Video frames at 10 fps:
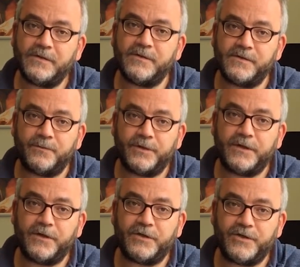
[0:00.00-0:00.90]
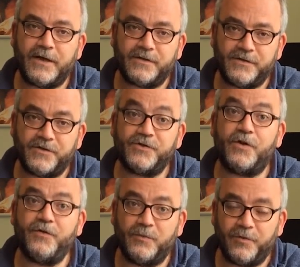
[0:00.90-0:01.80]
this is a really good chance to
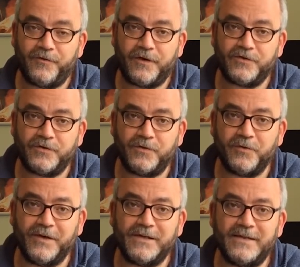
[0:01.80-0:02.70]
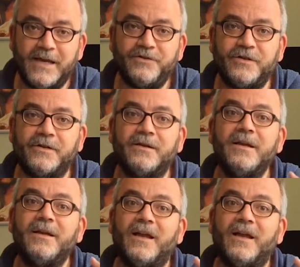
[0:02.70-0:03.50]
show your professional orientation